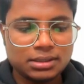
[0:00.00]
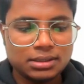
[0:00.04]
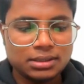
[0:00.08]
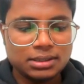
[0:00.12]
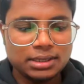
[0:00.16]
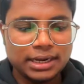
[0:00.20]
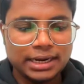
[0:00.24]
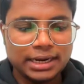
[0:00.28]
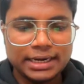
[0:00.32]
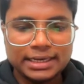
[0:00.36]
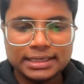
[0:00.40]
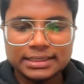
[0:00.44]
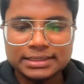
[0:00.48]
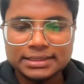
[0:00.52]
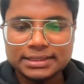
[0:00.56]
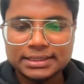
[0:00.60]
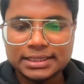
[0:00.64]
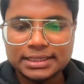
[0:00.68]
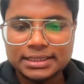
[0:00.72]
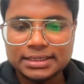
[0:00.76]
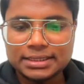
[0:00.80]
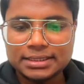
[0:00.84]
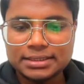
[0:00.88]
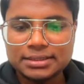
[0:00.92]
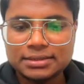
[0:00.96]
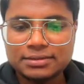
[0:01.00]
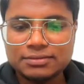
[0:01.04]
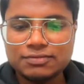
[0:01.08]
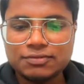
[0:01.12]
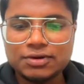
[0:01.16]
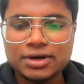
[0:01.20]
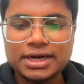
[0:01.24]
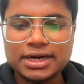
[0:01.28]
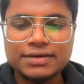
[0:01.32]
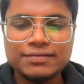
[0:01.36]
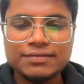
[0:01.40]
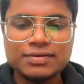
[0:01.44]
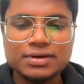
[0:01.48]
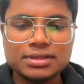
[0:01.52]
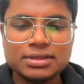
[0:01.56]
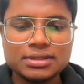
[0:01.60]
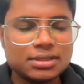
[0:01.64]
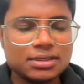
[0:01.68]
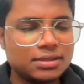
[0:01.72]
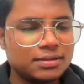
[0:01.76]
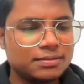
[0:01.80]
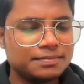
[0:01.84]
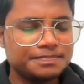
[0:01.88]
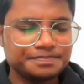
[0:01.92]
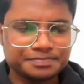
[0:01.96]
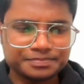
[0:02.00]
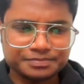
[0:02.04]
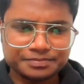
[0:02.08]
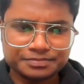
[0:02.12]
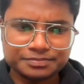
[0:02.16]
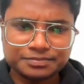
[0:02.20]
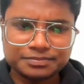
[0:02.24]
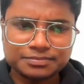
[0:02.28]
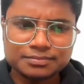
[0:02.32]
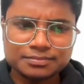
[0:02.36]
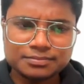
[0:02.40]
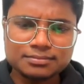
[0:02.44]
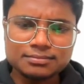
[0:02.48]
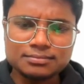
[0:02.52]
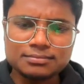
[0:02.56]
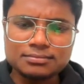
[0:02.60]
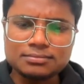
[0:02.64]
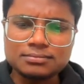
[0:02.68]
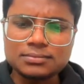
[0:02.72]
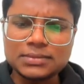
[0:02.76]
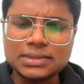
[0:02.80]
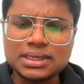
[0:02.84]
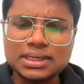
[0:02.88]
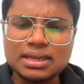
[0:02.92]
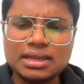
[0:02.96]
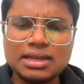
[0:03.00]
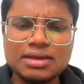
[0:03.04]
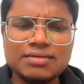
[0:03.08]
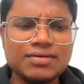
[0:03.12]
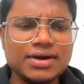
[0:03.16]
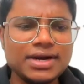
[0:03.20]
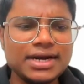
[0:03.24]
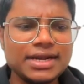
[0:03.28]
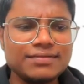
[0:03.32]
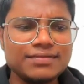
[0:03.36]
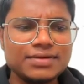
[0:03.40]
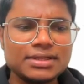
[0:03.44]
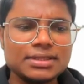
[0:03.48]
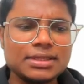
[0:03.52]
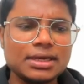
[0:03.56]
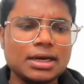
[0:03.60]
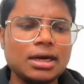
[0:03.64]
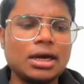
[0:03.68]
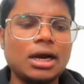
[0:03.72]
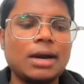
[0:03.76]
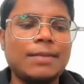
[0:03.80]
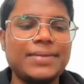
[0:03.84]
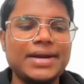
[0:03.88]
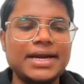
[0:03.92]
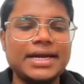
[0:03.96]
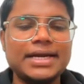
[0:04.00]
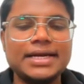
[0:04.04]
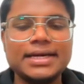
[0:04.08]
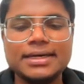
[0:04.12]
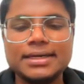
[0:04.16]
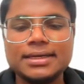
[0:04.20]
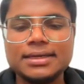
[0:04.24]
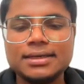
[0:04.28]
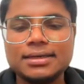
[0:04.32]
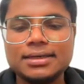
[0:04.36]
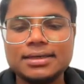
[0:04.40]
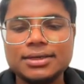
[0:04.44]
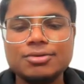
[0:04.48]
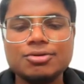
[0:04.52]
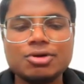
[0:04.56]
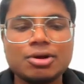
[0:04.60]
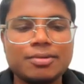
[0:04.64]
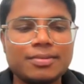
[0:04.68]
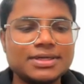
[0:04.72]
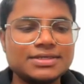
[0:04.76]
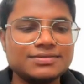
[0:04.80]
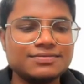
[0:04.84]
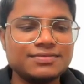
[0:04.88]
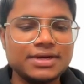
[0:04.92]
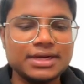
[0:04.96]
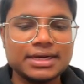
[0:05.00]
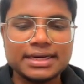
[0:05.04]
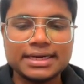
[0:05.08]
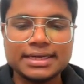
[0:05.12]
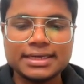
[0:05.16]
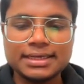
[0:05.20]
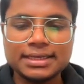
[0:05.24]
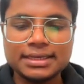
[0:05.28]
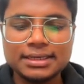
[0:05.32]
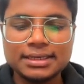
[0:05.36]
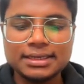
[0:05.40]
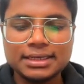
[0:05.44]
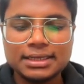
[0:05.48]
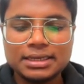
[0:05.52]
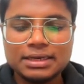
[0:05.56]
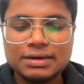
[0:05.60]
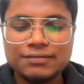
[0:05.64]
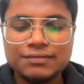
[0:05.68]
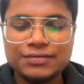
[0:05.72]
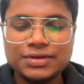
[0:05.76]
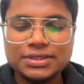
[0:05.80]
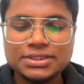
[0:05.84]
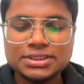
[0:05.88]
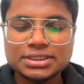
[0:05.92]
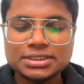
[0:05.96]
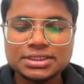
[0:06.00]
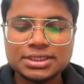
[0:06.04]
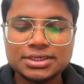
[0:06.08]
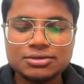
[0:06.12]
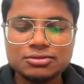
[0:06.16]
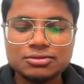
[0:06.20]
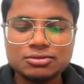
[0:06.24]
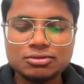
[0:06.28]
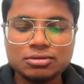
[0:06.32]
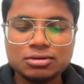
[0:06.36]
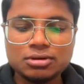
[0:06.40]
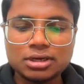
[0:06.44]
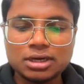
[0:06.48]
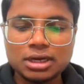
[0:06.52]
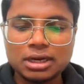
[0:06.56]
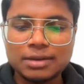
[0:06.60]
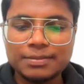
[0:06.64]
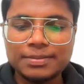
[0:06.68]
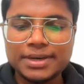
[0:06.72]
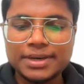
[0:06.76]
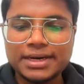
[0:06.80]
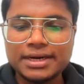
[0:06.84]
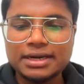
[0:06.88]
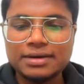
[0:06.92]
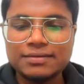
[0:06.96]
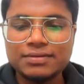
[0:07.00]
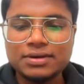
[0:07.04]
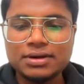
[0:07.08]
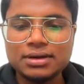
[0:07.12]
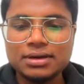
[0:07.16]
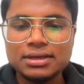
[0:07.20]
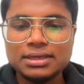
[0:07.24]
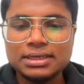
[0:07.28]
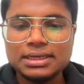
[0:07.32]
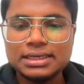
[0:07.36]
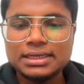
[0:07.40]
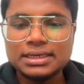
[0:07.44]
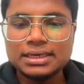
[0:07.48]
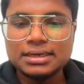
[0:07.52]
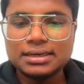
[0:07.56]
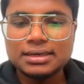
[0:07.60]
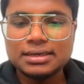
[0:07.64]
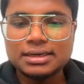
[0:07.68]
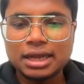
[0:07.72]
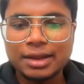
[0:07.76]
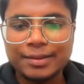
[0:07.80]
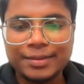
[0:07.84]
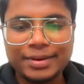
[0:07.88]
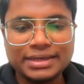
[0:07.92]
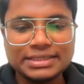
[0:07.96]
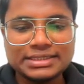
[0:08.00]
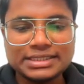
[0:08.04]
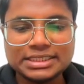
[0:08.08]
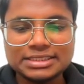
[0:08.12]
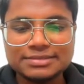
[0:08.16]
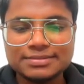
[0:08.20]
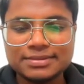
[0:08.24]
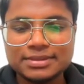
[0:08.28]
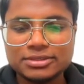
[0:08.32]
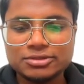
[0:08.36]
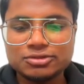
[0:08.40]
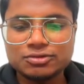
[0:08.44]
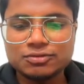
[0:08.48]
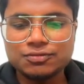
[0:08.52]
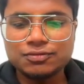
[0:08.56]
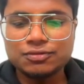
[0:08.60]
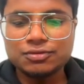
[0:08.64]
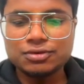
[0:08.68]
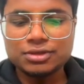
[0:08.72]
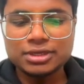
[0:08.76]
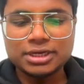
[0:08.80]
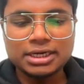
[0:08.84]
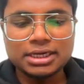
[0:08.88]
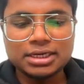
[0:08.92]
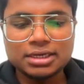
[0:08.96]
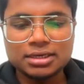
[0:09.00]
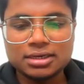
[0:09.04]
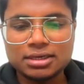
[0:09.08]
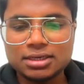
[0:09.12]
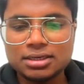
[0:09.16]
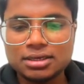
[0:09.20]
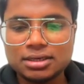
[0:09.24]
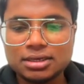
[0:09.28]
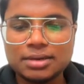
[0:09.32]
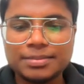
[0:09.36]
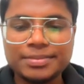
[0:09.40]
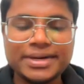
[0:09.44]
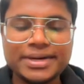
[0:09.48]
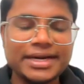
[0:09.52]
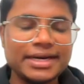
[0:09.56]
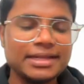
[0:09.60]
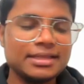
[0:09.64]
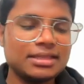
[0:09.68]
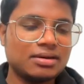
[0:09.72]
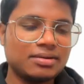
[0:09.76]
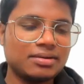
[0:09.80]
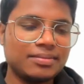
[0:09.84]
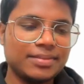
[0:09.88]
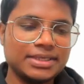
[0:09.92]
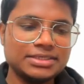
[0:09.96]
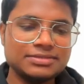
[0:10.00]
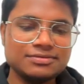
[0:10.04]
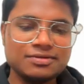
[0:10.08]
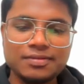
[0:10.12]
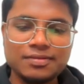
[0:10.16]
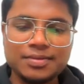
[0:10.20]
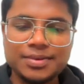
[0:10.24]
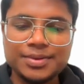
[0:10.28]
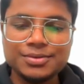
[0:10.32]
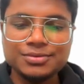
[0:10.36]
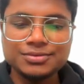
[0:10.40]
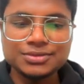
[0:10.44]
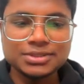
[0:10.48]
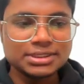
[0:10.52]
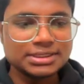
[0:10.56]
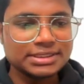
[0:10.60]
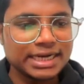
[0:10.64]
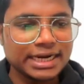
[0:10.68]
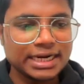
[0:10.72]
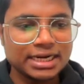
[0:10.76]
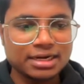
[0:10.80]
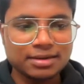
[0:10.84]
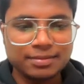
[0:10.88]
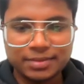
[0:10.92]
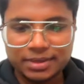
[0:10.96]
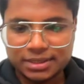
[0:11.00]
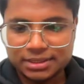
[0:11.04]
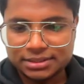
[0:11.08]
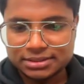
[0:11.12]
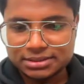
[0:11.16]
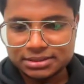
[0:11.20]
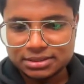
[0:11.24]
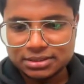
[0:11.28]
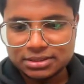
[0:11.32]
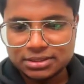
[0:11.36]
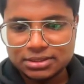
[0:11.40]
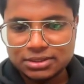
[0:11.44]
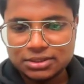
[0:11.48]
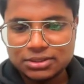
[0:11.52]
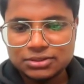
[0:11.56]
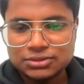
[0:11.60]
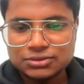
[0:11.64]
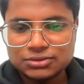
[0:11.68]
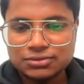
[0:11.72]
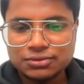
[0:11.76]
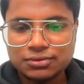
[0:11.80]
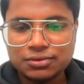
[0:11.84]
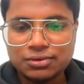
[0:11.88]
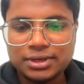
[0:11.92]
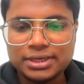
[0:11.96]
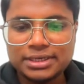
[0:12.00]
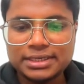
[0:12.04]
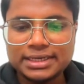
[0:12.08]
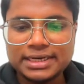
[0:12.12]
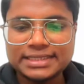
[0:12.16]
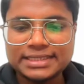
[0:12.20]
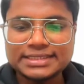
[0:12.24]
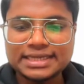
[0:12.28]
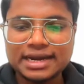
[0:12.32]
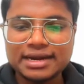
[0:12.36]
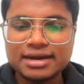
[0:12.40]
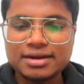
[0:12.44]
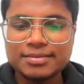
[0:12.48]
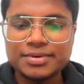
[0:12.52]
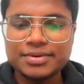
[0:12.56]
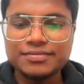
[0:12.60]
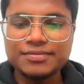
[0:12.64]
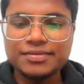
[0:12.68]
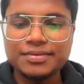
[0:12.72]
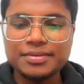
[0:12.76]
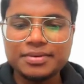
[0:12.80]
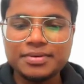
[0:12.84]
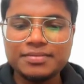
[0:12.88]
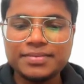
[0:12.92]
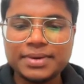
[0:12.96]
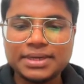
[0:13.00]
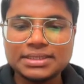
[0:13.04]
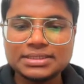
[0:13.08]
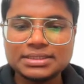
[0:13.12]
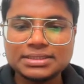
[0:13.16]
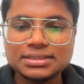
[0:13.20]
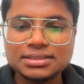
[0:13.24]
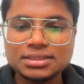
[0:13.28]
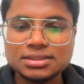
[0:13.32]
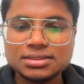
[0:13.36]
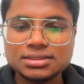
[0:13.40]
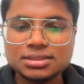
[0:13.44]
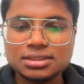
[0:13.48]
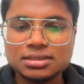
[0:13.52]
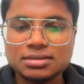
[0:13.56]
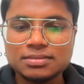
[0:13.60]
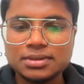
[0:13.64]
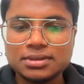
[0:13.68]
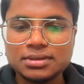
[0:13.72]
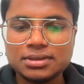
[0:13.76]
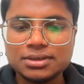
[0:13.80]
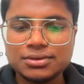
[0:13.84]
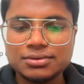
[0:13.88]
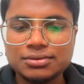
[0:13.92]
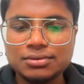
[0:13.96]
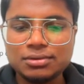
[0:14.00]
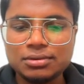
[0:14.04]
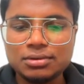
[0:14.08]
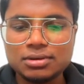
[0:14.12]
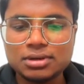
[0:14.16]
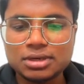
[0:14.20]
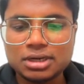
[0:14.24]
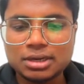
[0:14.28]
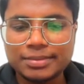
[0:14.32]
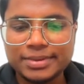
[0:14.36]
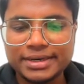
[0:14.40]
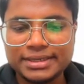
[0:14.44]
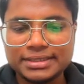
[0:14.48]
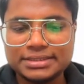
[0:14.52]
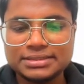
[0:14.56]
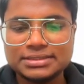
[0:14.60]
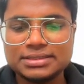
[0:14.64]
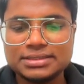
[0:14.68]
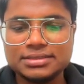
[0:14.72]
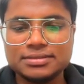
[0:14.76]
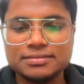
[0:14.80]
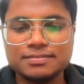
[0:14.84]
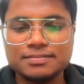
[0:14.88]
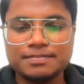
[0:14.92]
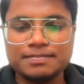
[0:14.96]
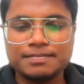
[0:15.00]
and then whatever the updated new comments we are getting, we just need to update our comments as well. So for that updating comments, we will be using set comments. So in that set comment, we will be passing just our new comments there.